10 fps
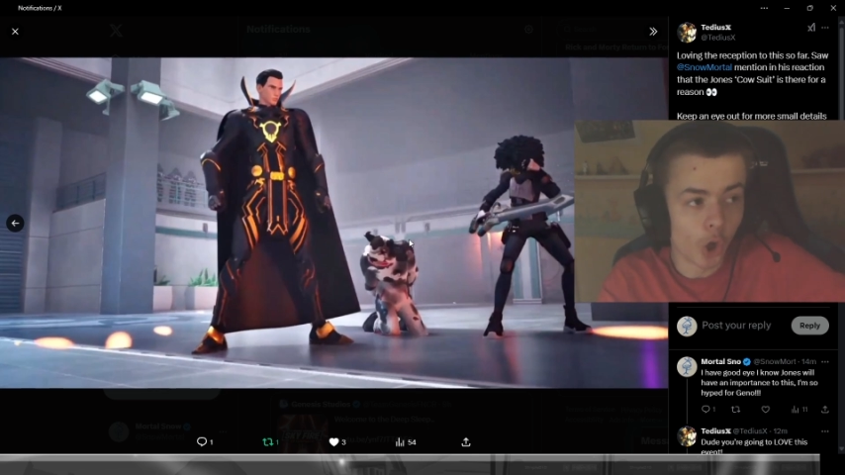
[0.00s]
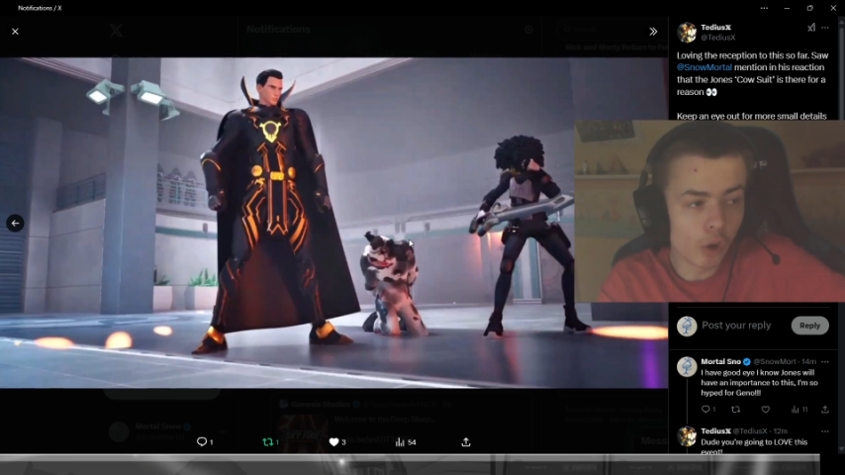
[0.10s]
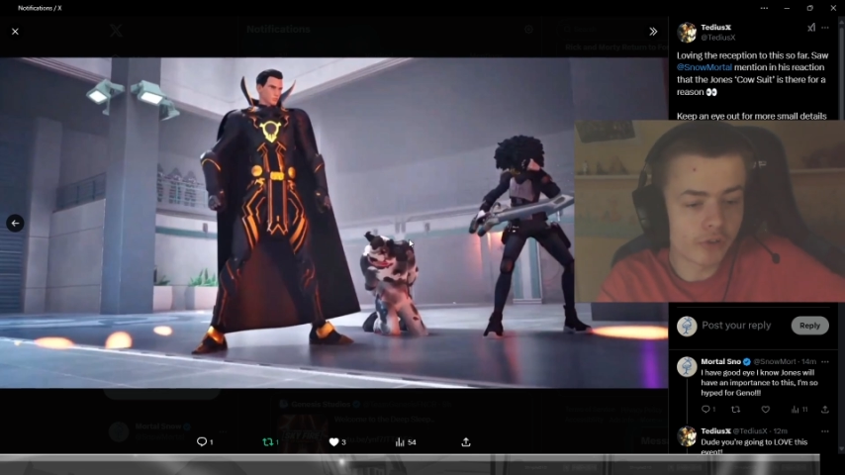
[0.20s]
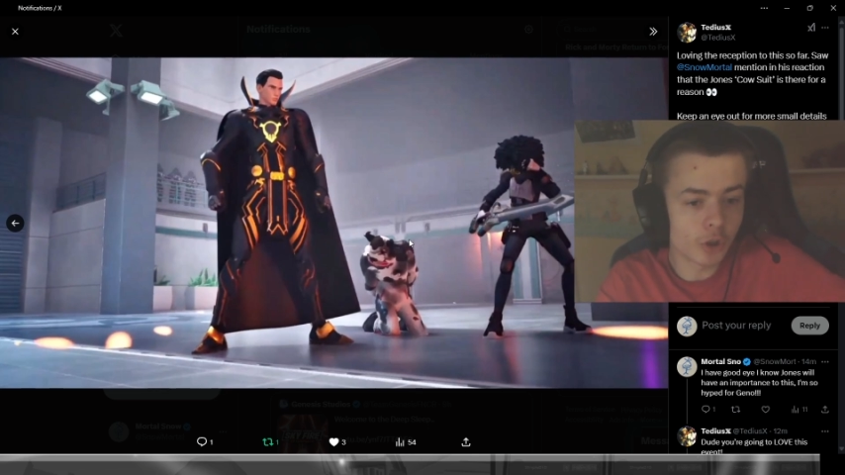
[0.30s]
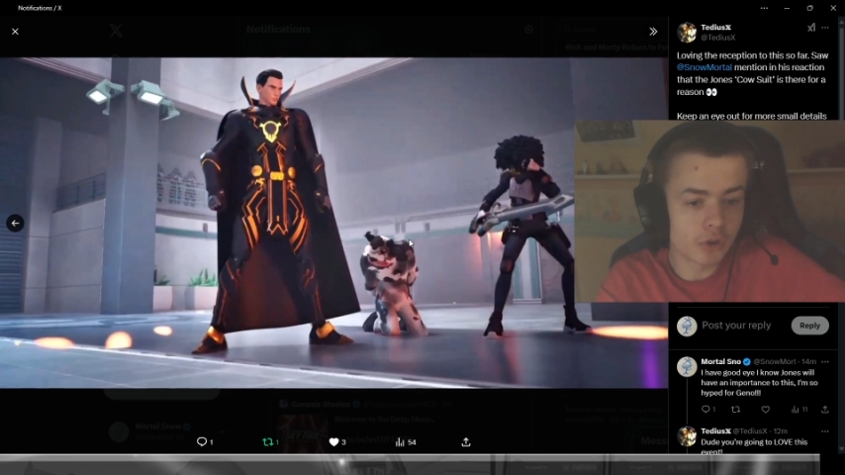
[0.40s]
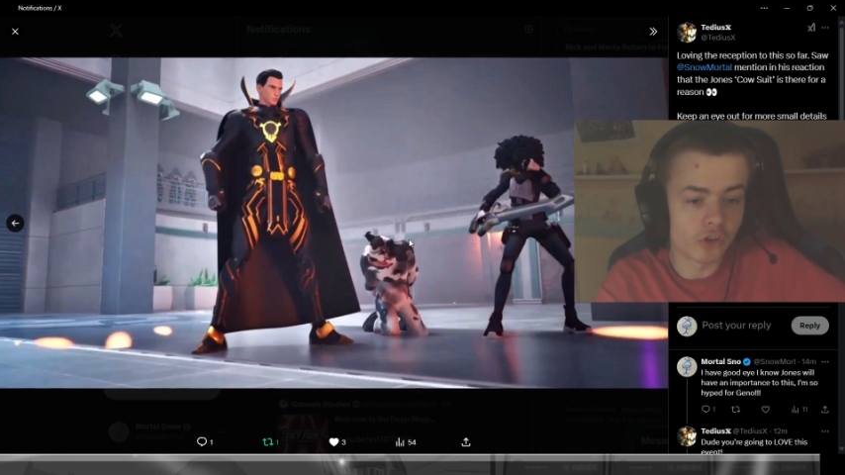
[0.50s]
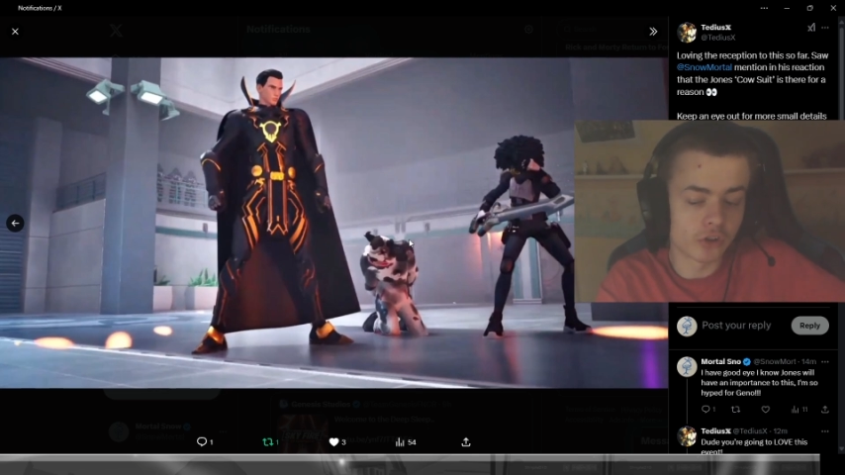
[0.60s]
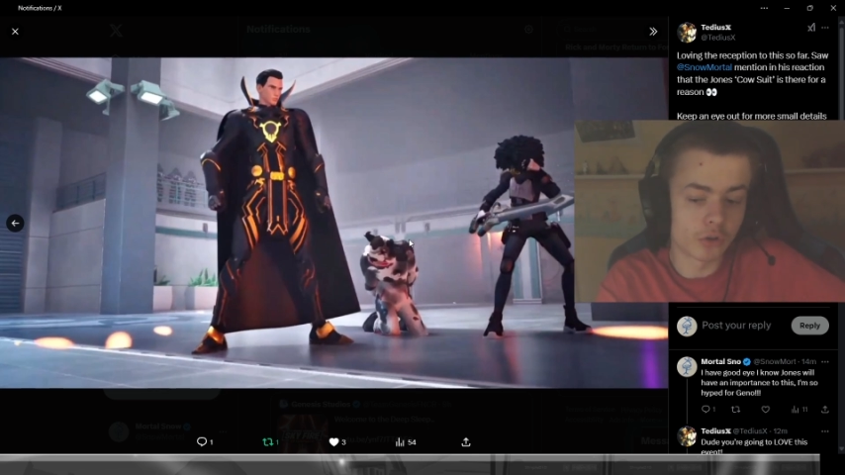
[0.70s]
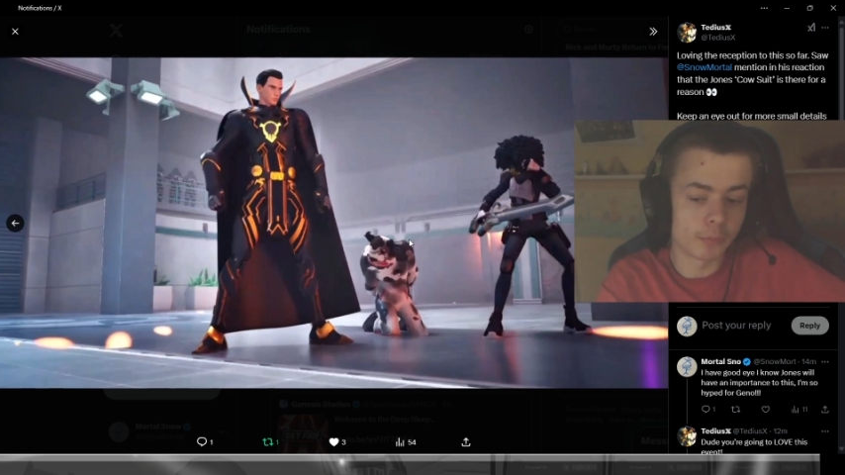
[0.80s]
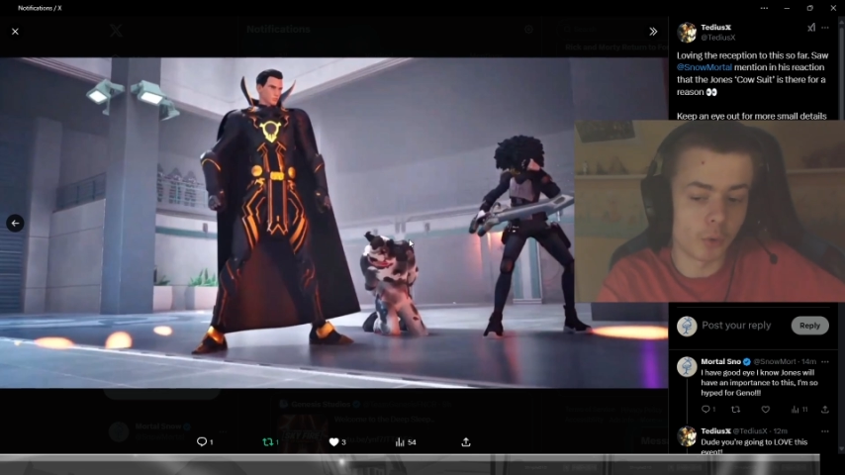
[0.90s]
overload his
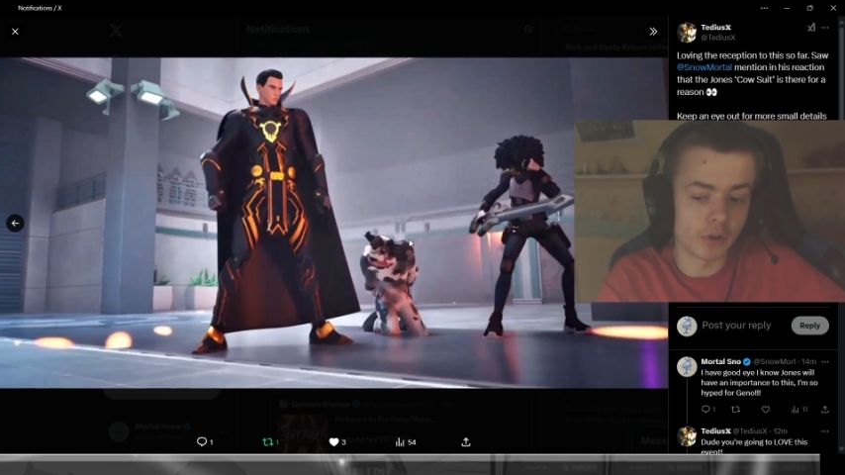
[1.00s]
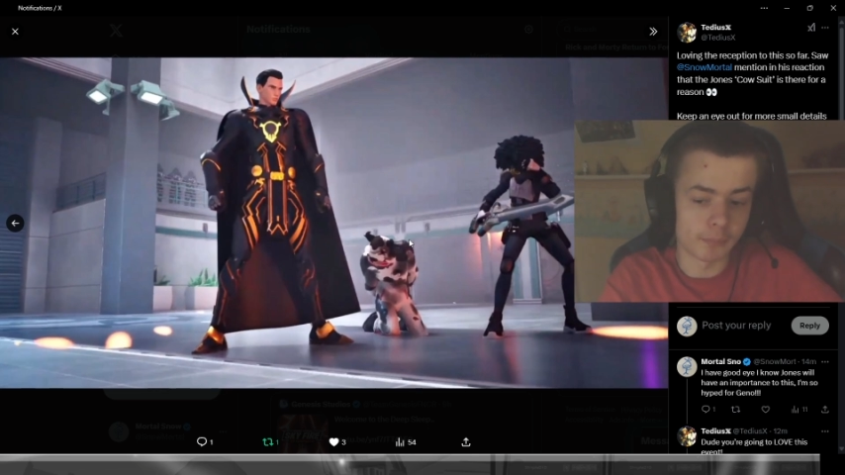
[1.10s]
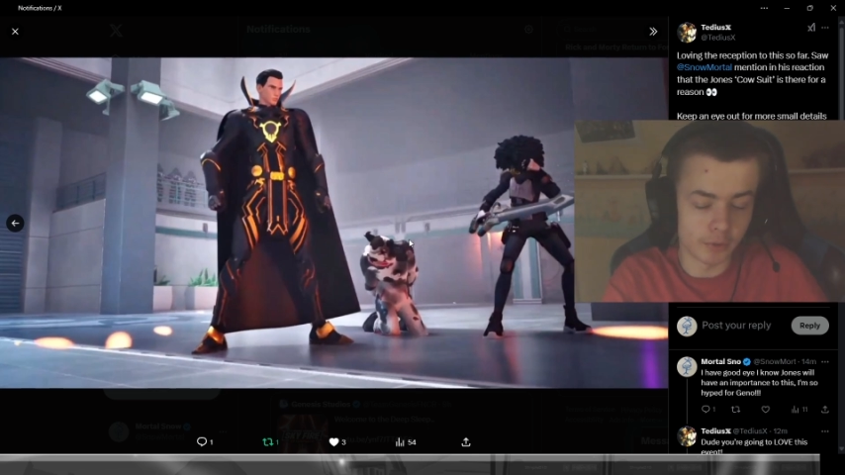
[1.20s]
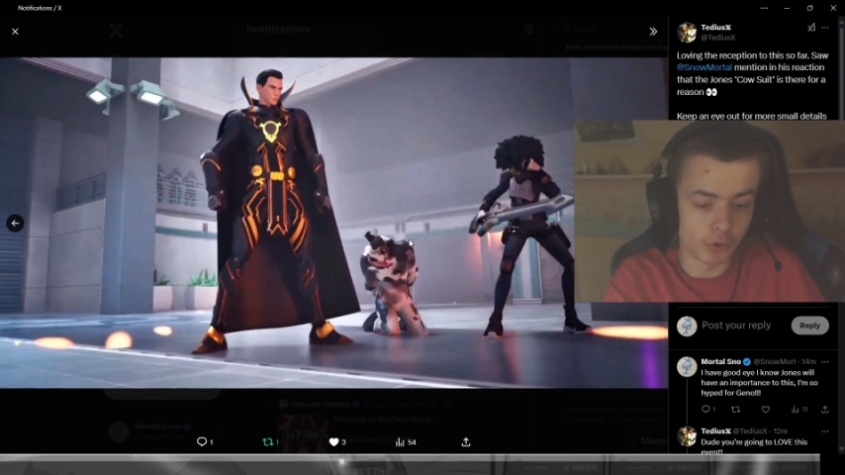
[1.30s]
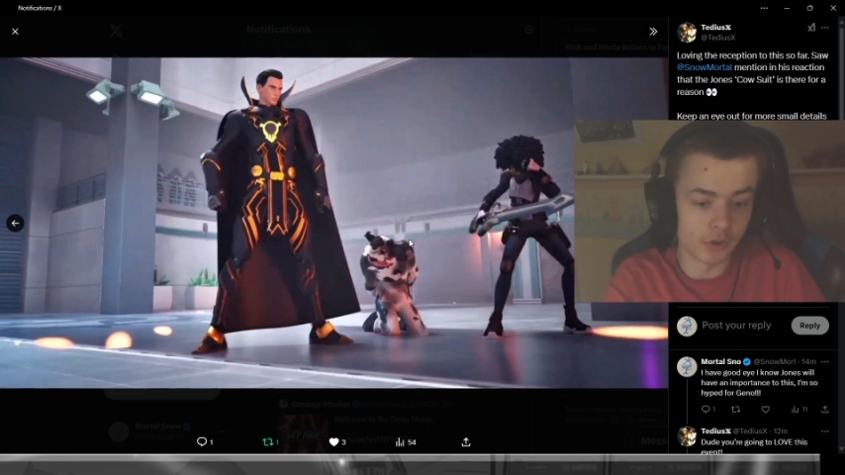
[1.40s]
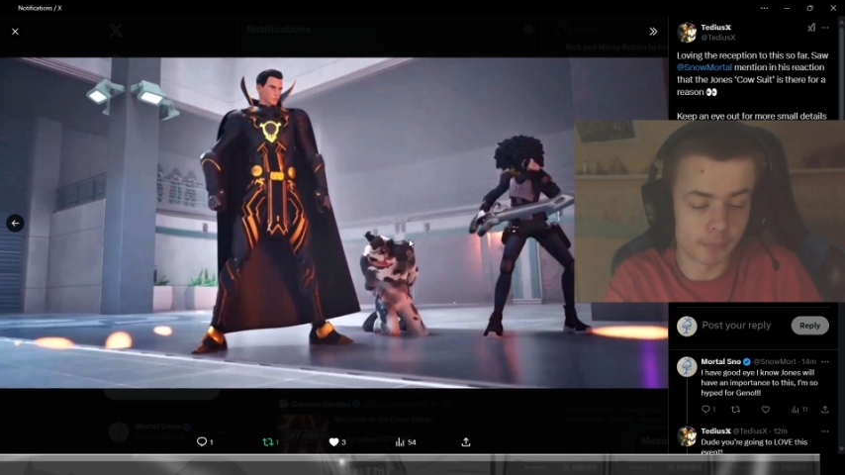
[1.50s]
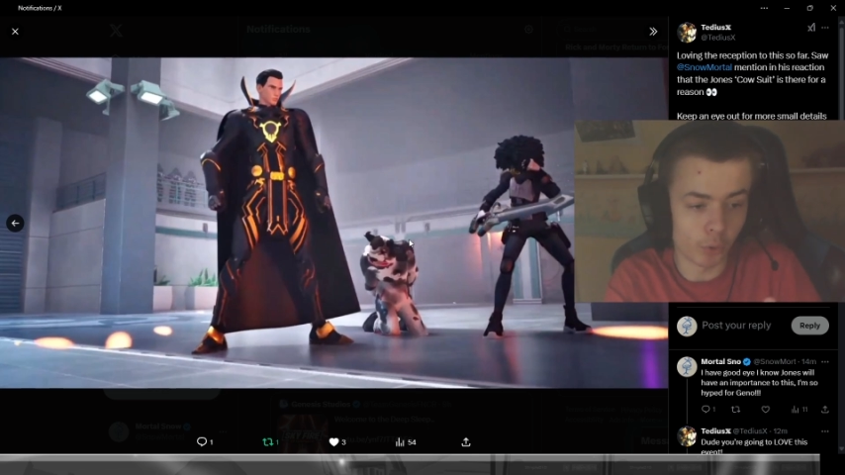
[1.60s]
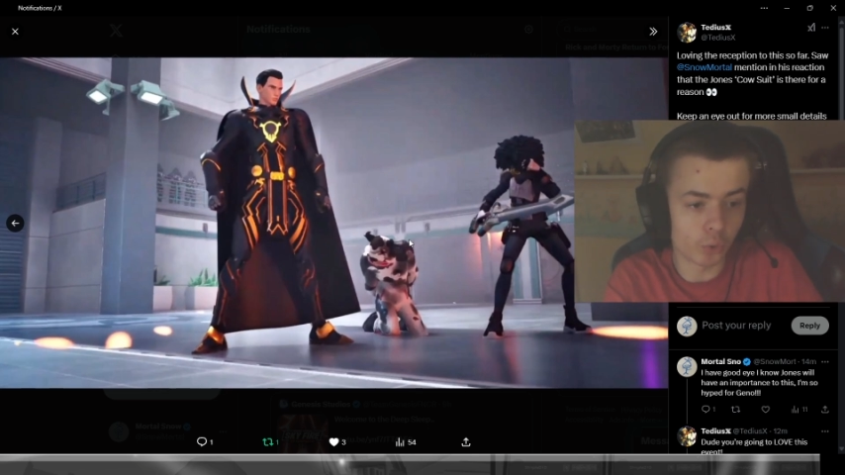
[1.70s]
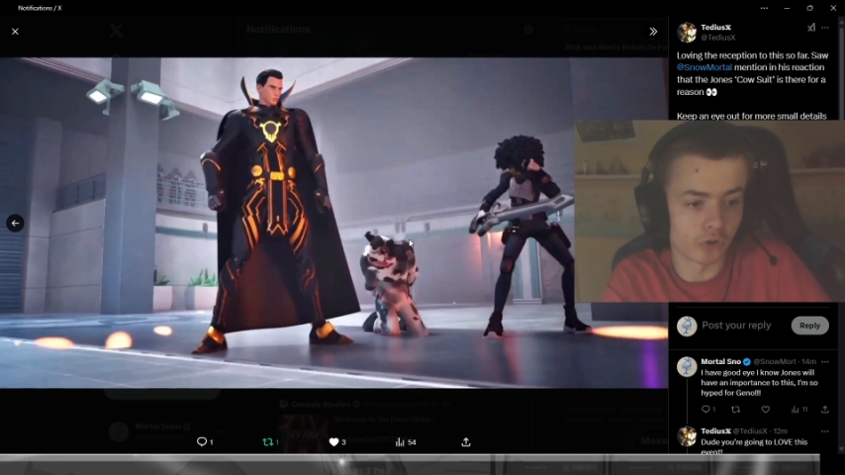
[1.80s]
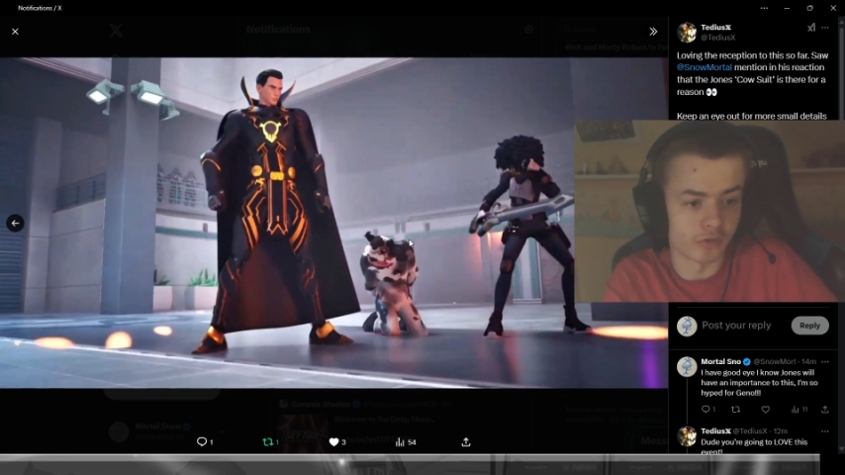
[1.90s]
Zero Point, his
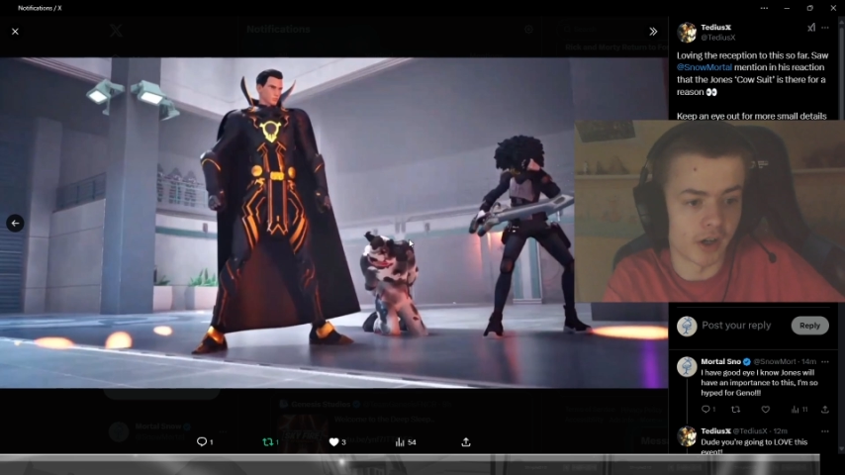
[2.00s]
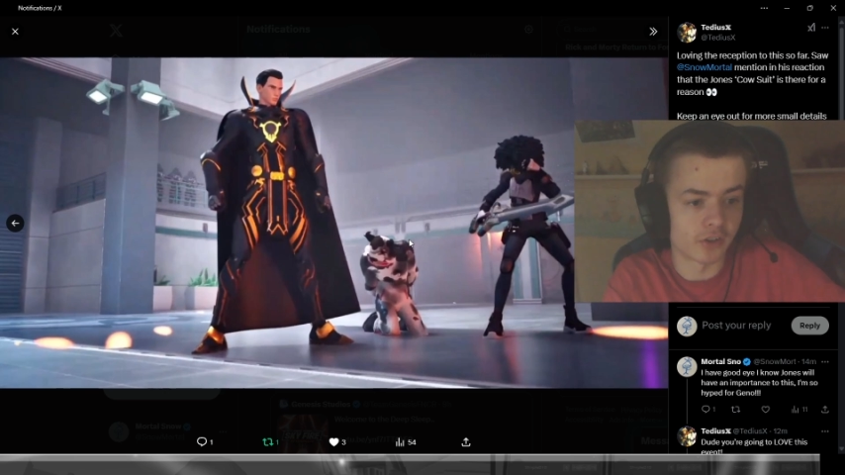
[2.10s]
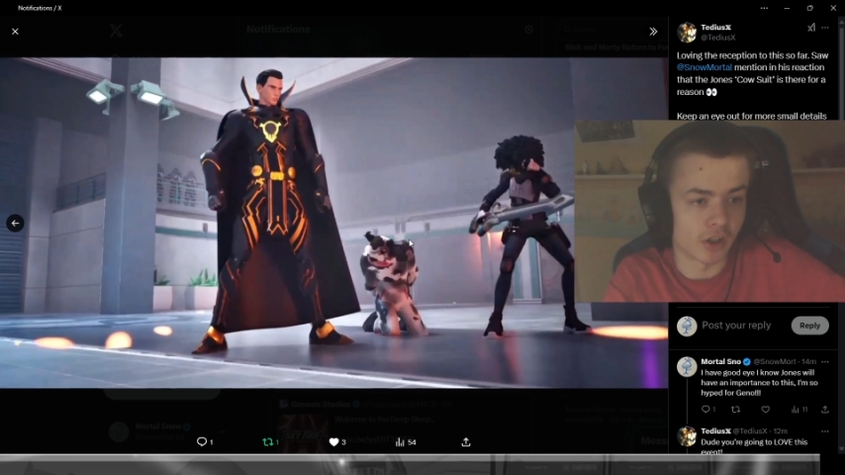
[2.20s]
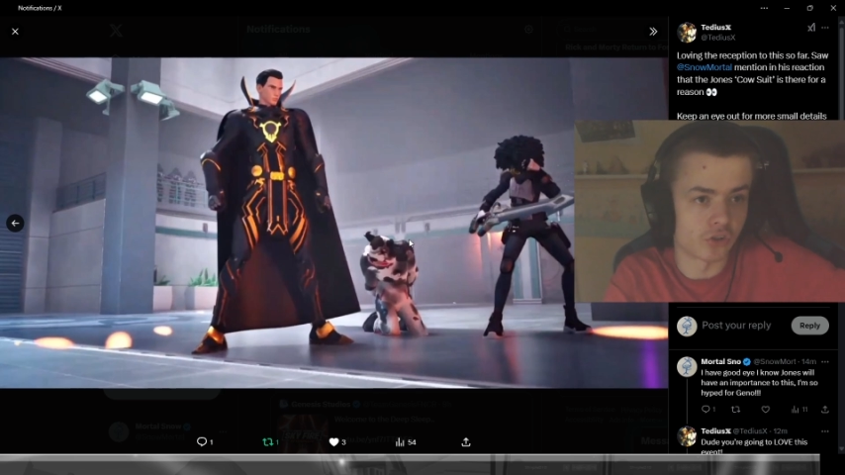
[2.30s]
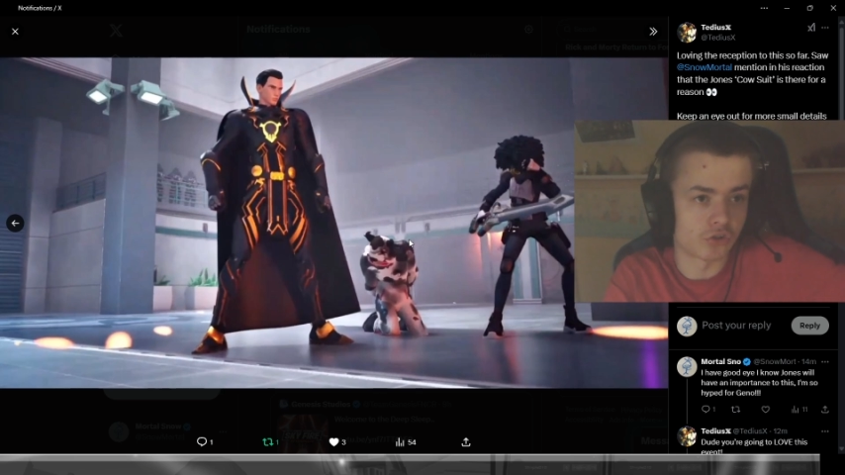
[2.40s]
portal device,